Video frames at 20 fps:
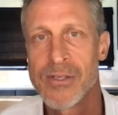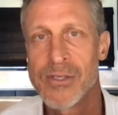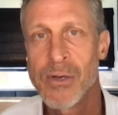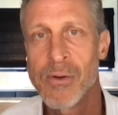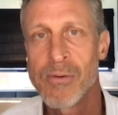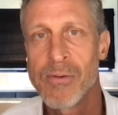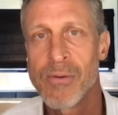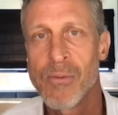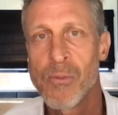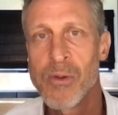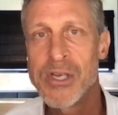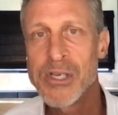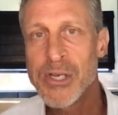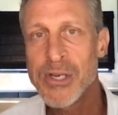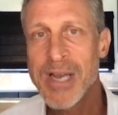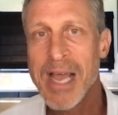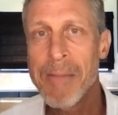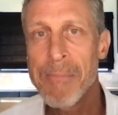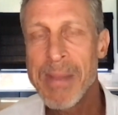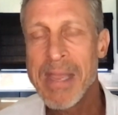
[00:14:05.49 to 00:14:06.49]
So we
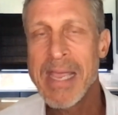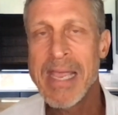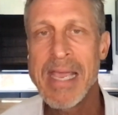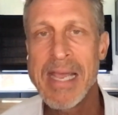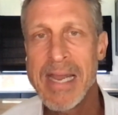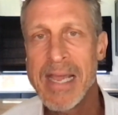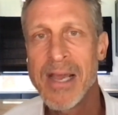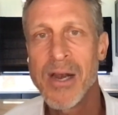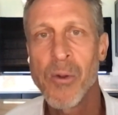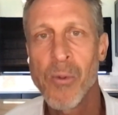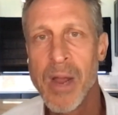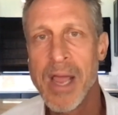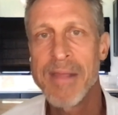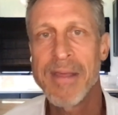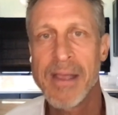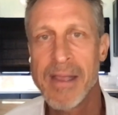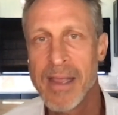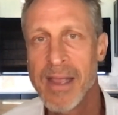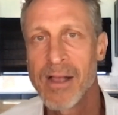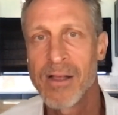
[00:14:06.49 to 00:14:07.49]
should not be eating in a
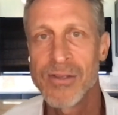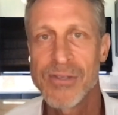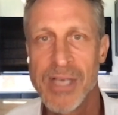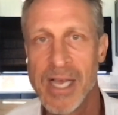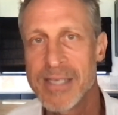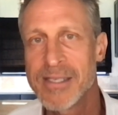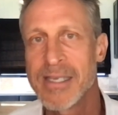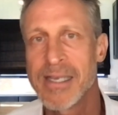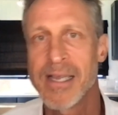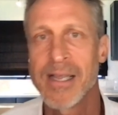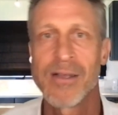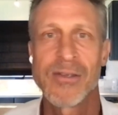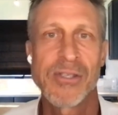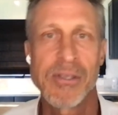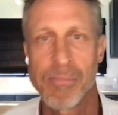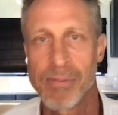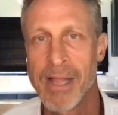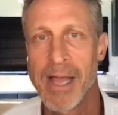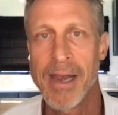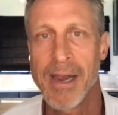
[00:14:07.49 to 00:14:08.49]
way that kills us and
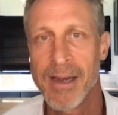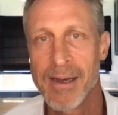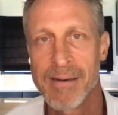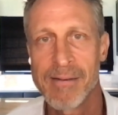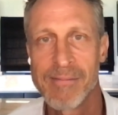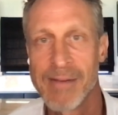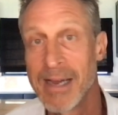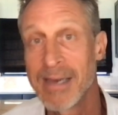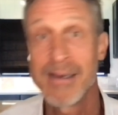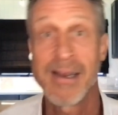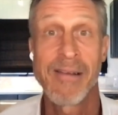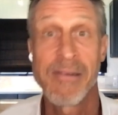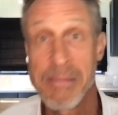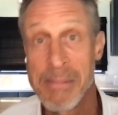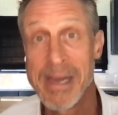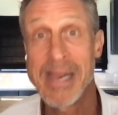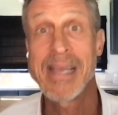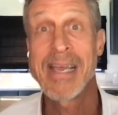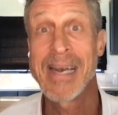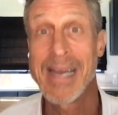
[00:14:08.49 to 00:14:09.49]
kills the planet, right?
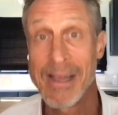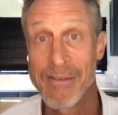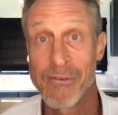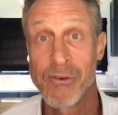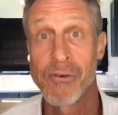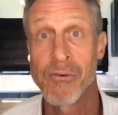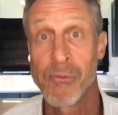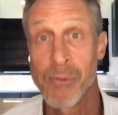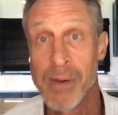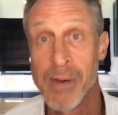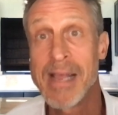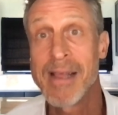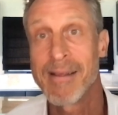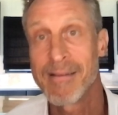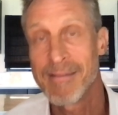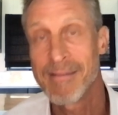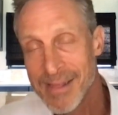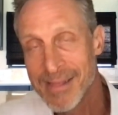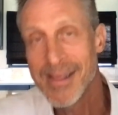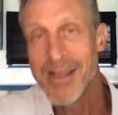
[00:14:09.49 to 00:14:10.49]
Everybody can yeah.
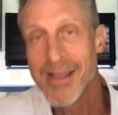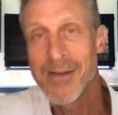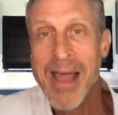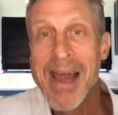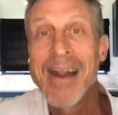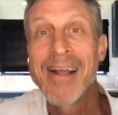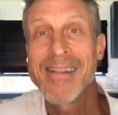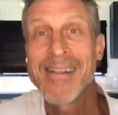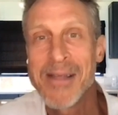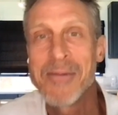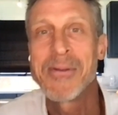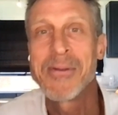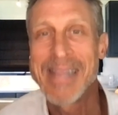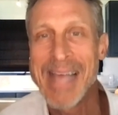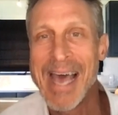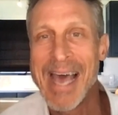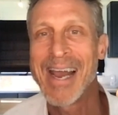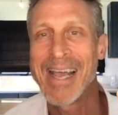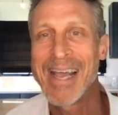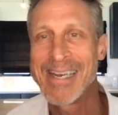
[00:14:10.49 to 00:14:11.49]
agree
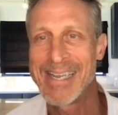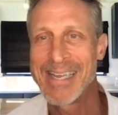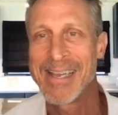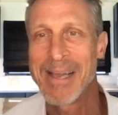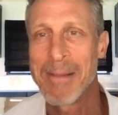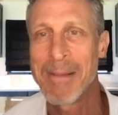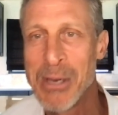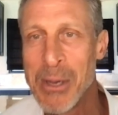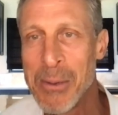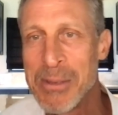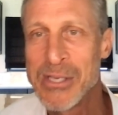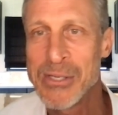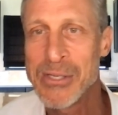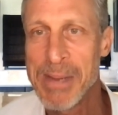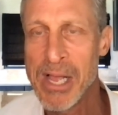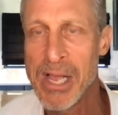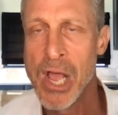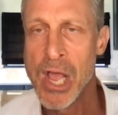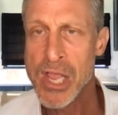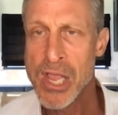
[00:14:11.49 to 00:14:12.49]
theoretically with that idea. I mean,
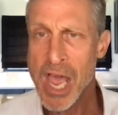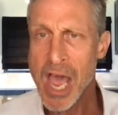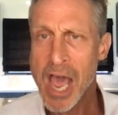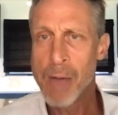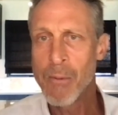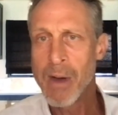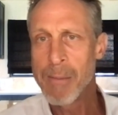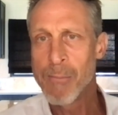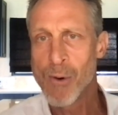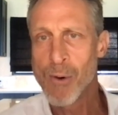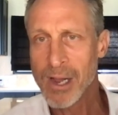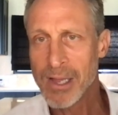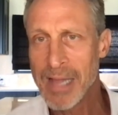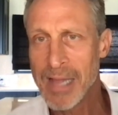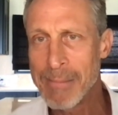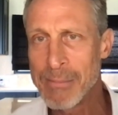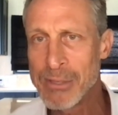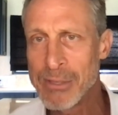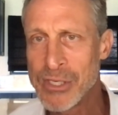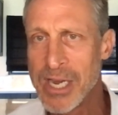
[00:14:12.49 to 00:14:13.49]
nobody's gonna be, yeah, I want
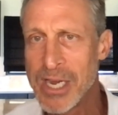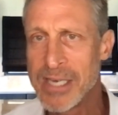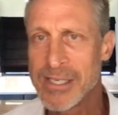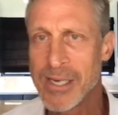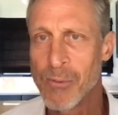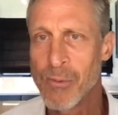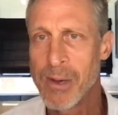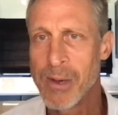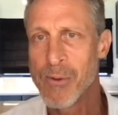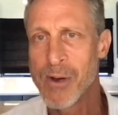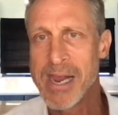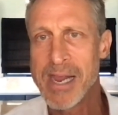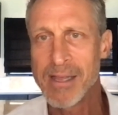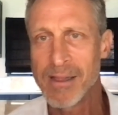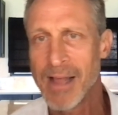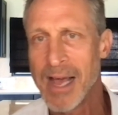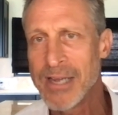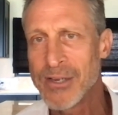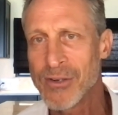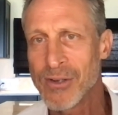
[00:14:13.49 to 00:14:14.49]
more climate change, I want
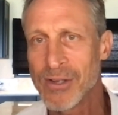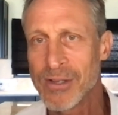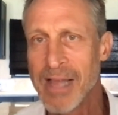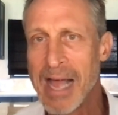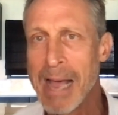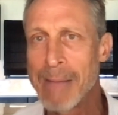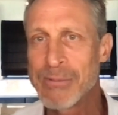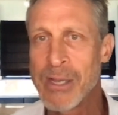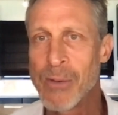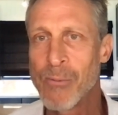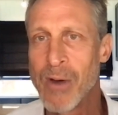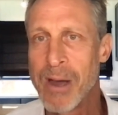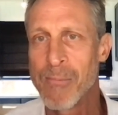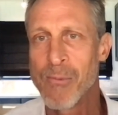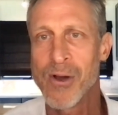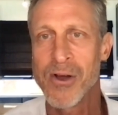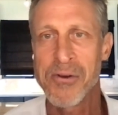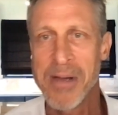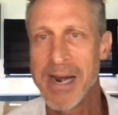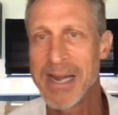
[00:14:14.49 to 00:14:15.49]
more ecological collapse, I
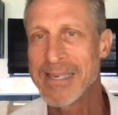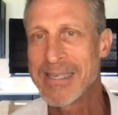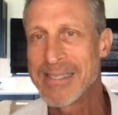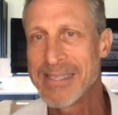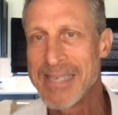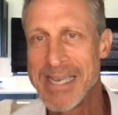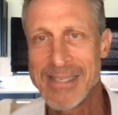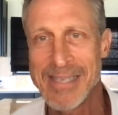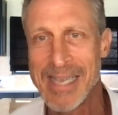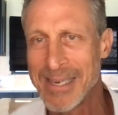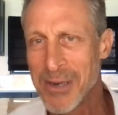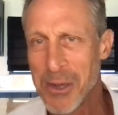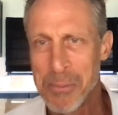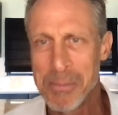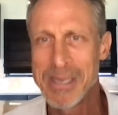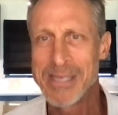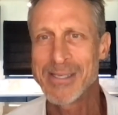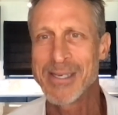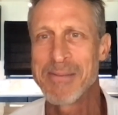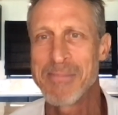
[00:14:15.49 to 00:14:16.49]
want more chronic disease. Like
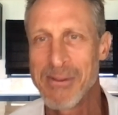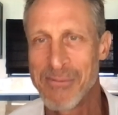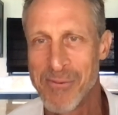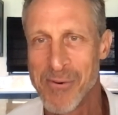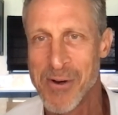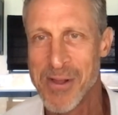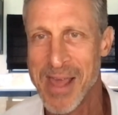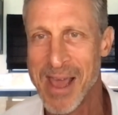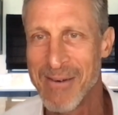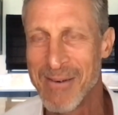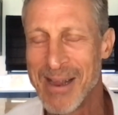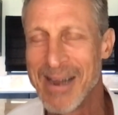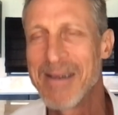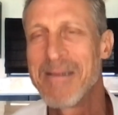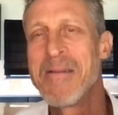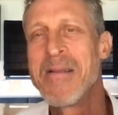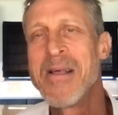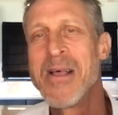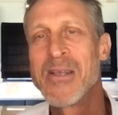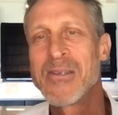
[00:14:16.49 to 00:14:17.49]
nobody's gonna be for that, right?